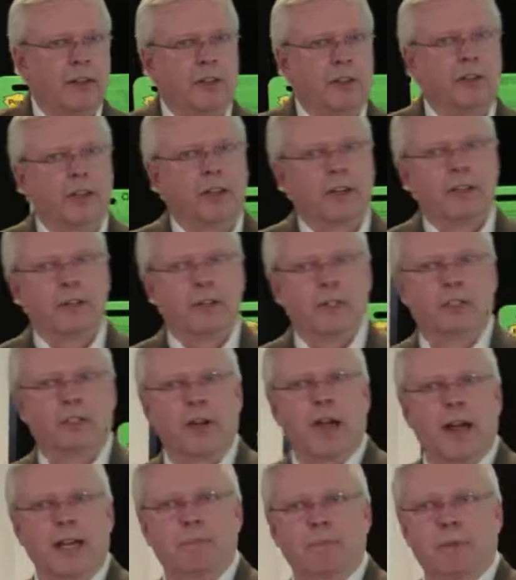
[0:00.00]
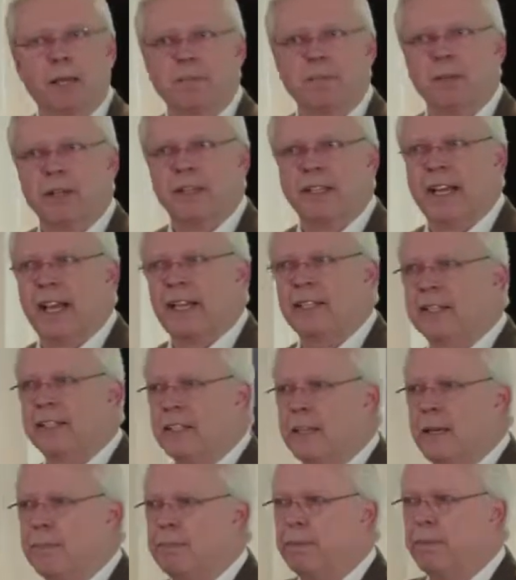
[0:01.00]
you're not going to attract people in that
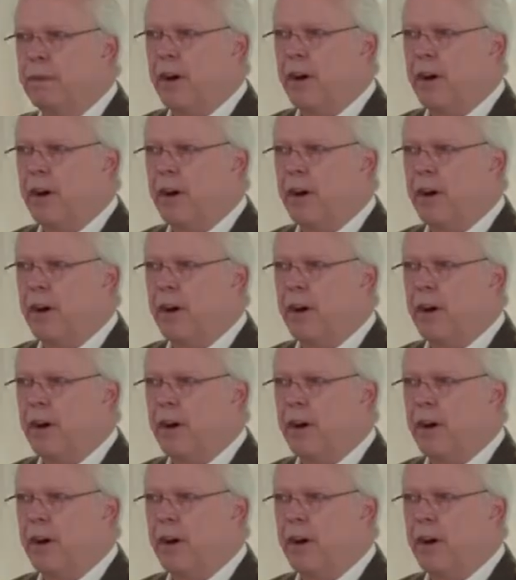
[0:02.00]
deep,